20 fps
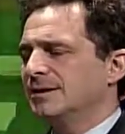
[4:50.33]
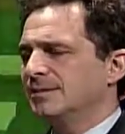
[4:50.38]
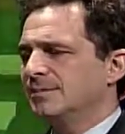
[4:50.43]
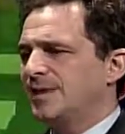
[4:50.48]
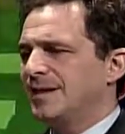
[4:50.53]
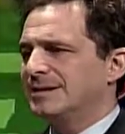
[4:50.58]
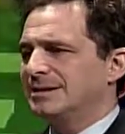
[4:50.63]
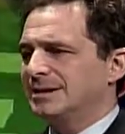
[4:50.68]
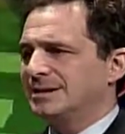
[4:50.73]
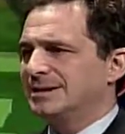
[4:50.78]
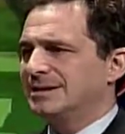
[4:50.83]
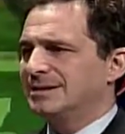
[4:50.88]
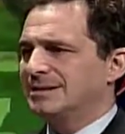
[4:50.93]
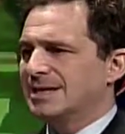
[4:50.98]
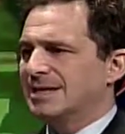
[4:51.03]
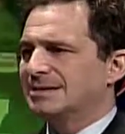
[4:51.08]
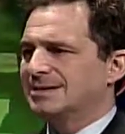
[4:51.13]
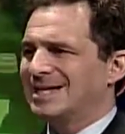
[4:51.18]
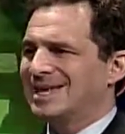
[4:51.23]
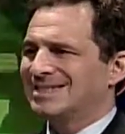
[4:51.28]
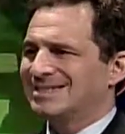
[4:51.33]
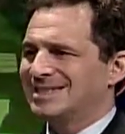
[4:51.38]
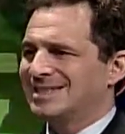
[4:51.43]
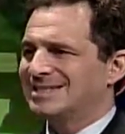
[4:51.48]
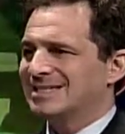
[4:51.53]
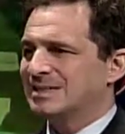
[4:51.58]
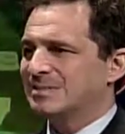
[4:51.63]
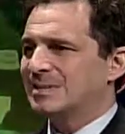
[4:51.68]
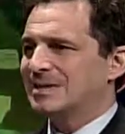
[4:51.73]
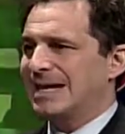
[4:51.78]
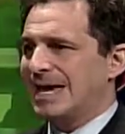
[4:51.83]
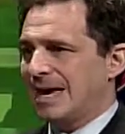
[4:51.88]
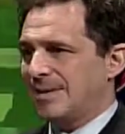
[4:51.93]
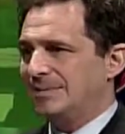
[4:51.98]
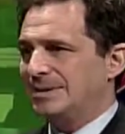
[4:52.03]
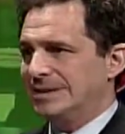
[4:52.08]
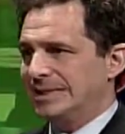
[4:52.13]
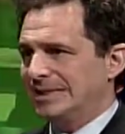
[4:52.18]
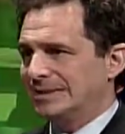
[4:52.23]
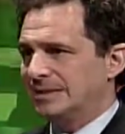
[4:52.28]
basically says, yes, this has been
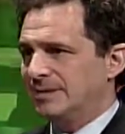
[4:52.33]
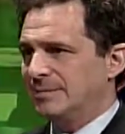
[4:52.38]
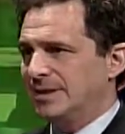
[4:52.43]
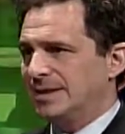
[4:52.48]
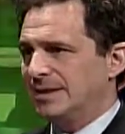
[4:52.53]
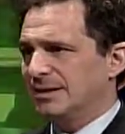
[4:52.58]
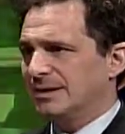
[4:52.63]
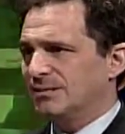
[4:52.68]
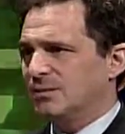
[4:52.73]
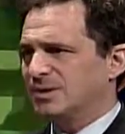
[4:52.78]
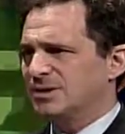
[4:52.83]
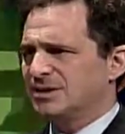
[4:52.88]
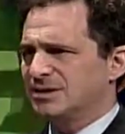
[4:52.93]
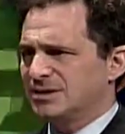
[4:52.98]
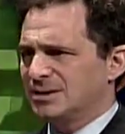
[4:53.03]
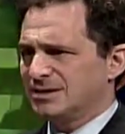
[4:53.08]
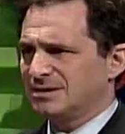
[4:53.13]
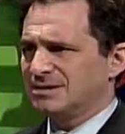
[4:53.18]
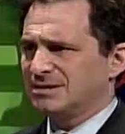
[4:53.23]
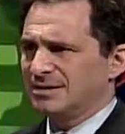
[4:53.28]
happening to me, which is,